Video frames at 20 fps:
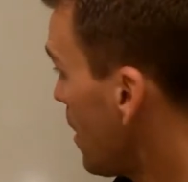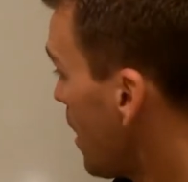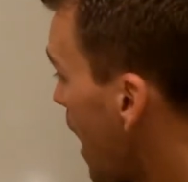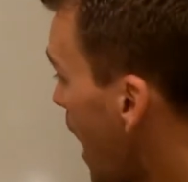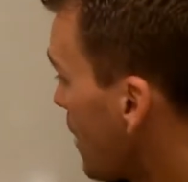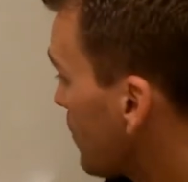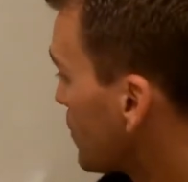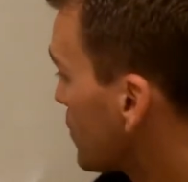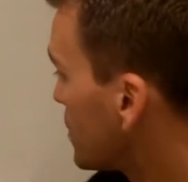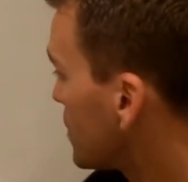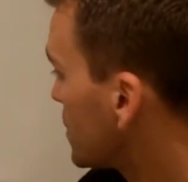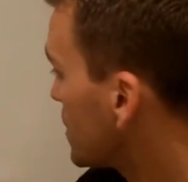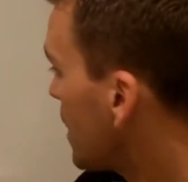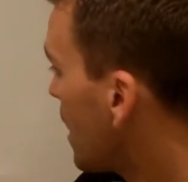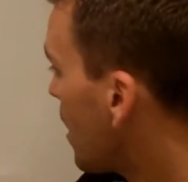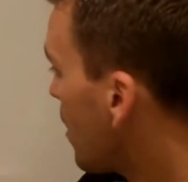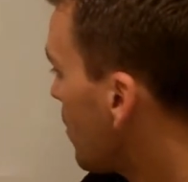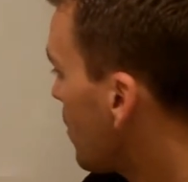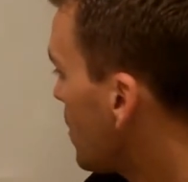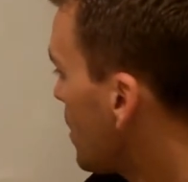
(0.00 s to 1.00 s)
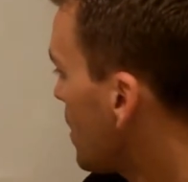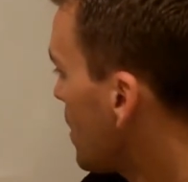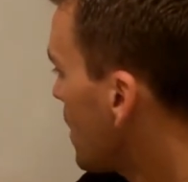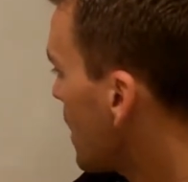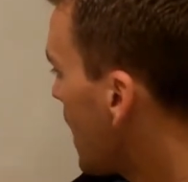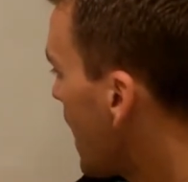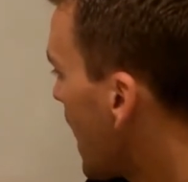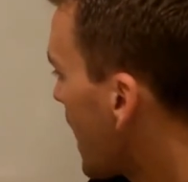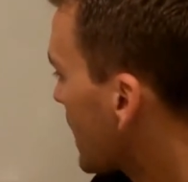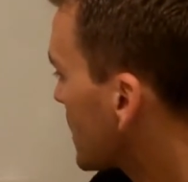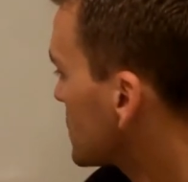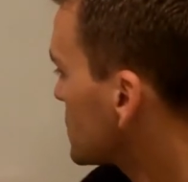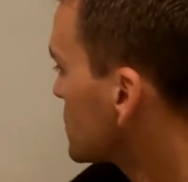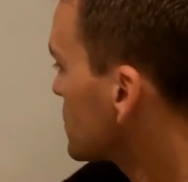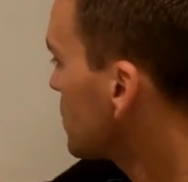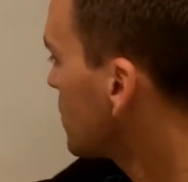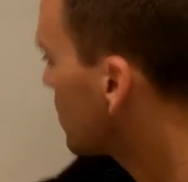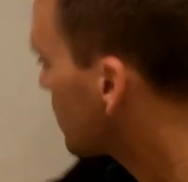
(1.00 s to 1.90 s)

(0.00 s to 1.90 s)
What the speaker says: I'm good to go. X